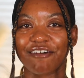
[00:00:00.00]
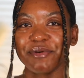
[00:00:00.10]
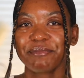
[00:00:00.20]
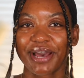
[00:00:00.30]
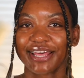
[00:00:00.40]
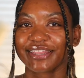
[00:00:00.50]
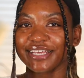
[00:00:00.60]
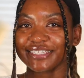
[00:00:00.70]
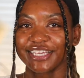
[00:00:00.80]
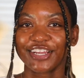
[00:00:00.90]
I've been buying
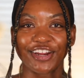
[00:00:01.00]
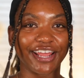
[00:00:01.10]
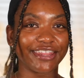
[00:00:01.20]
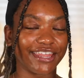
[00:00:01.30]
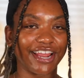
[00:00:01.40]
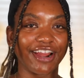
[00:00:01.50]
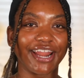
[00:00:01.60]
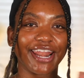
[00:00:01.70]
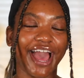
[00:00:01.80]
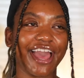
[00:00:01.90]
things here and there
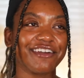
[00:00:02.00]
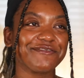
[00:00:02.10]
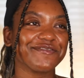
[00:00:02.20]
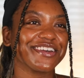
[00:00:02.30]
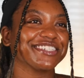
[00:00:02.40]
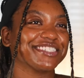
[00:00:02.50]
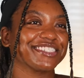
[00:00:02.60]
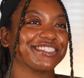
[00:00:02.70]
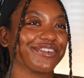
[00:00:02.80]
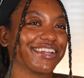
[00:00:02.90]
and I have been
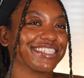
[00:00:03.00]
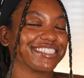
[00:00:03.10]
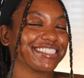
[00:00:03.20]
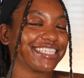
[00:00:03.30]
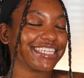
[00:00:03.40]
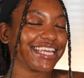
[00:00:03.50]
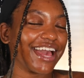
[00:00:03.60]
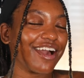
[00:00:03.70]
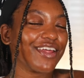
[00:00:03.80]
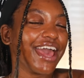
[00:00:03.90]
just wanting to sit
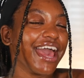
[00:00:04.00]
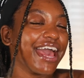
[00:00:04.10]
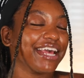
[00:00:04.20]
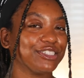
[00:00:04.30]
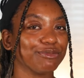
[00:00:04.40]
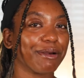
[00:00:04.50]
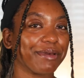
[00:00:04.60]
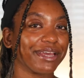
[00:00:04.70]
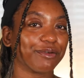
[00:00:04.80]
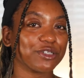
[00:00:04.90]
down and do my
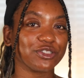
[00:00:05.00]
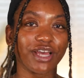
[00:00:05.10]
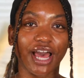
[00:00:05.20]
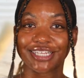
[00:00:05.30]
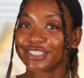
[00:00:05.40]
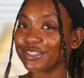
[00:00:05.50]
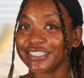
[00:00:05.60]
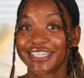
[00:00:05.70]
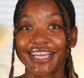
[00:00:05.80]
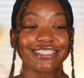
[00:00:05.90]
makeup with you guys. So
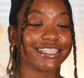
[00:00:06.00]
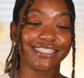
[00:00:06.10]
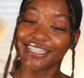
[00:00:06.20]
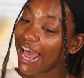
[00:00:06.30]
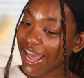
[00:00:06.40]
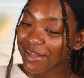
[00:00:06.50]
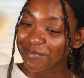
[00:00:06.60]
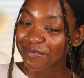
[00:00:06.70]
today is the day.